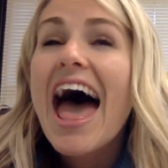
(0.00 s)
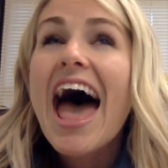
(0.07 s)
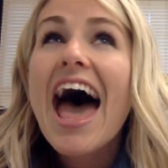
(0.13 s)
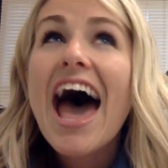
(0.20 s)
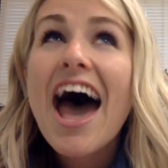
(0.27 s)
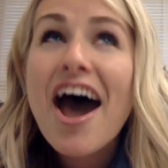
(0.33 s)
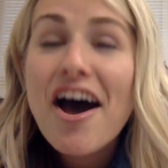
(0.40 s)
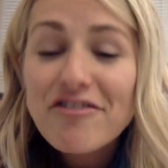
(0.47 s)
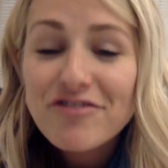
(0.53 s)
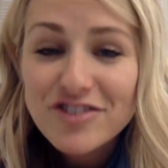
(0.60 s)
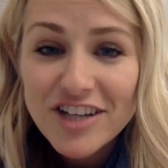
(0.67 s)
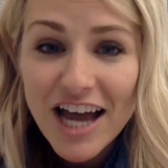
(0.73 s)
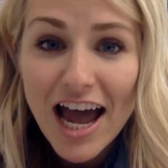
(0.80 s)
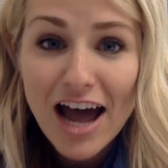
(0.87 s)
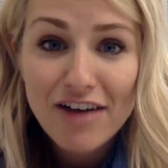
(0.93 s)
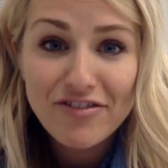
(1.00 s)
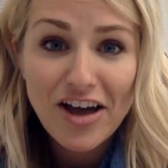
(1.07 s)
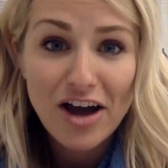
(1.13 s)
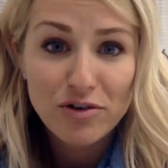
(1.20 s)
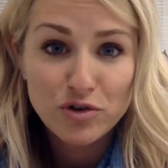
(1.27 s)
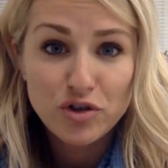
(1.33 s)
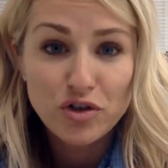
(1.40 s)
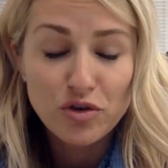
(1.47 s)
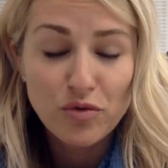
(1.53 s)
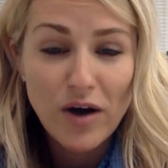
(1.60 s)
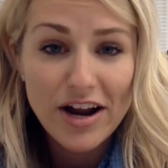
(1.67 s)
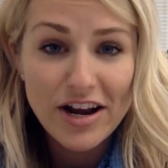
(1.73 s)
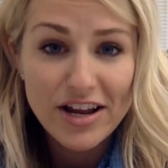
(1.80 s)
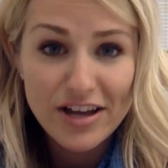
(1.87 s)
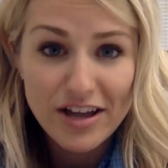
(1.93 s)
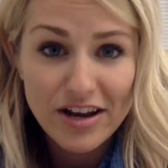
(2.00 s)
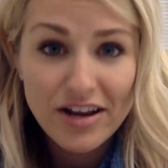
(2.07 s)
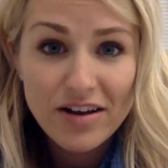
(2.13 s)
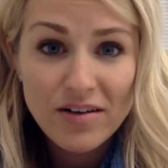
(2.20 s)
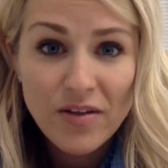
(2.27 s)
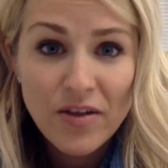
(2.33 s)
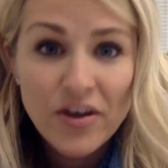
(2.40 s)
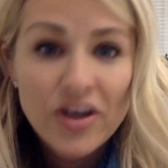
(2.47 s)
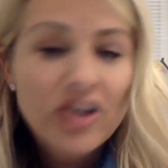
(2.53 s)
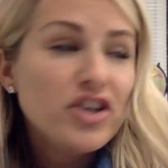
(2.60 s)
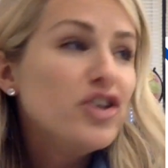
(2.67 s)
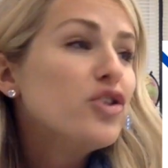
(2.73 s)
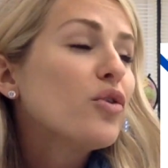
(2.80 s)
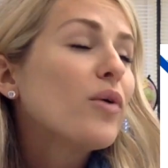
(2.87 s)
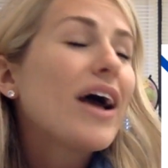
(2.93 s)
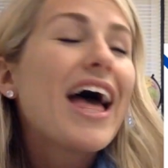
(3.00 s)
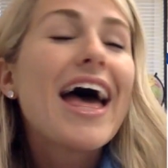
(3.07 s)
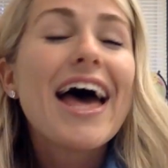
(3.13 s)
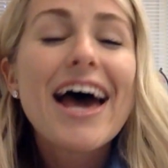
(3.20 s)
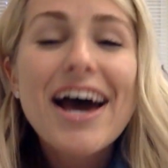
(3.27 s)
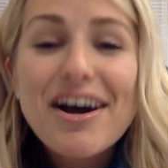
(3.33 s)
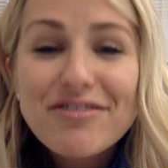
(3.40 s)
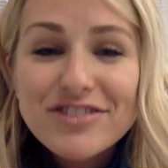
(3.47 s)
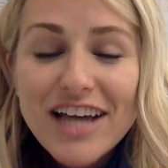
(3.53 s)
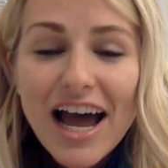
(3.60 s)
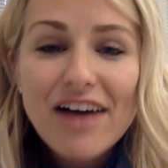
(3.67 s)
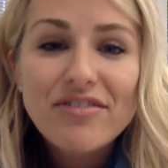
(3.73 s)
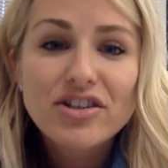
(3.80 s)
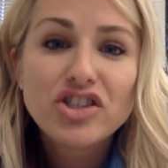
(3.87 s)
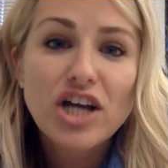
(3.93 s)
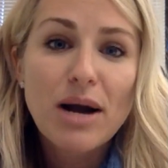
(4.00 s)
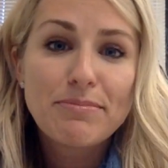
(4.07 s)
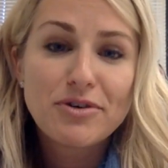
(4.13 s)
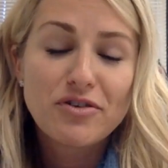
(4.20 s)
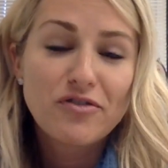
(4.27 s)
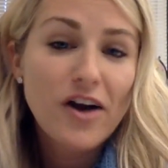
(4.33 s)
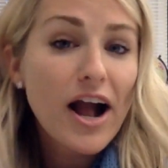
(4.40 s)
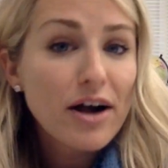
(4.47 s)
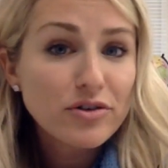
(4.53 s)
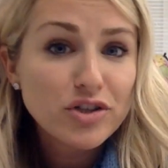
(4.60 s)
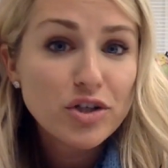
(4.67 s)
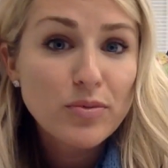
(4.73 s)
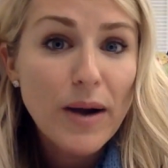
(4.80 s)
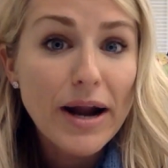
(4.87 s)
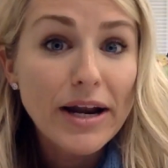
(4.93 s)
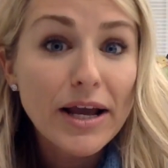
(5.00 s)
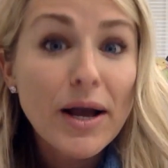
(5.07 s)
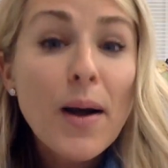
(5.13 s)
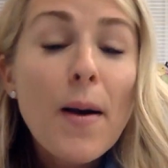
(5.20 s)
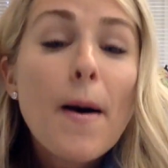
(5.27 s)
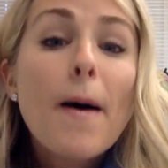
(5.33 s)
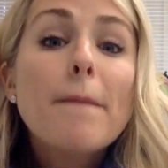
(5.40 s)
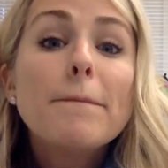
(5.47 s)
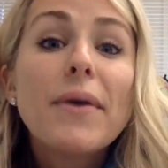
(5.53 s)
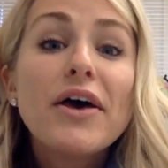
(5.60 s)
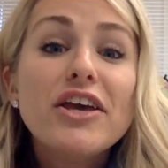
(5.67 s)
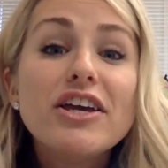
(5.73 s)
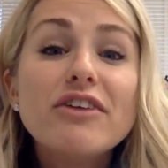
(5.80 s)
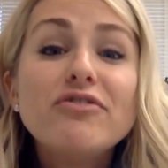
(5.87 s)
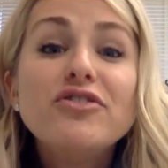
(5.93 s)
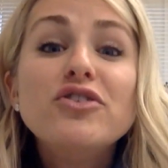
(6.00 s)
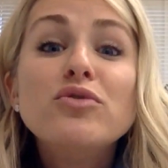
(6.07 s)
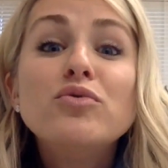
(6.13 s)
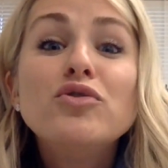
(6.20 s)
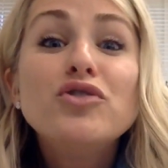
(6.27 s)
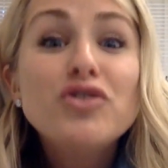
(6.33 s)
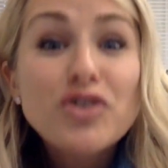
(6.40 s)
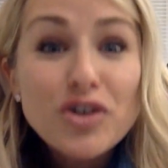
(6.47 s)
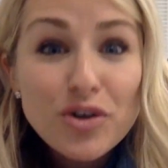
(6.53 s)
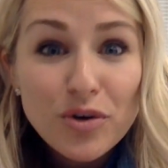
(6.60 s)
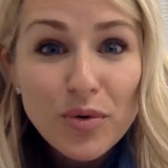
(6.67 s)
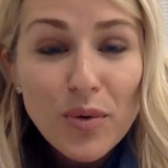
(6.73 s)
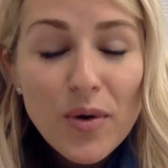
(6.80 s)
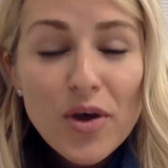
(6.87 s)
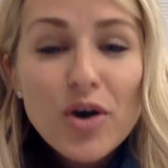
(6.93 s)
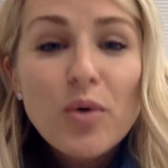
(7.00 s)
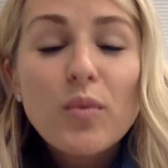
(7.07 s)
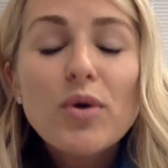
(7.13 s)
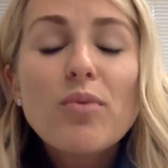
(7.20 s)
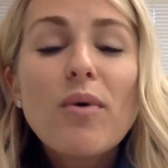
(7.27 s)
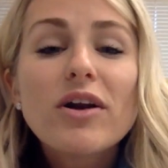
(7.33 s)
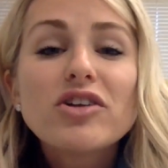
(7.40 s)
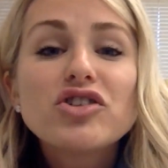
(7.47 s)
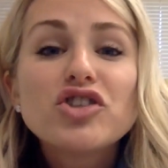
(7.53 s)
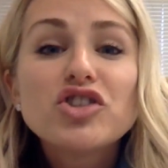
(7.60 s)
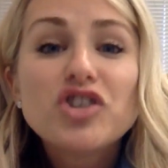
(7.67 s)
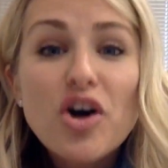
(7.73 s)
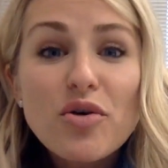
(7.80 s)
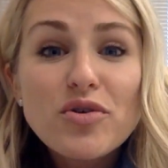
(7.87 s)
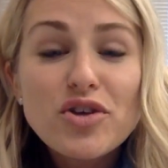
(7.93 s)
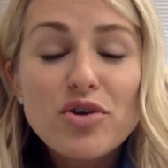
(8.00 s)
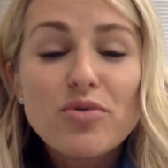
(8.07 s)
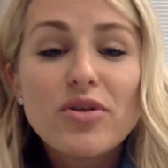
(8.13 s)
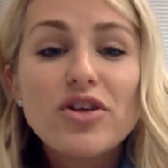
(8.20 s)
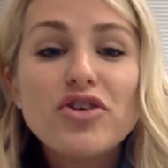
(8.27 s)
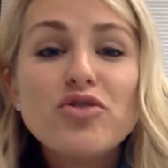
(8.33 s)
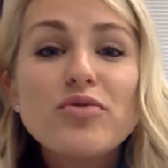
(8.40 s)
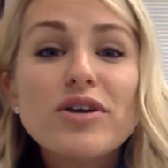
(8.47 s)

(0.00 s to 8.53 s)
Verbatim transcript: have to have how to writing in it. You don't have to have a chapter for how to writing, but if you do, we want to show you that you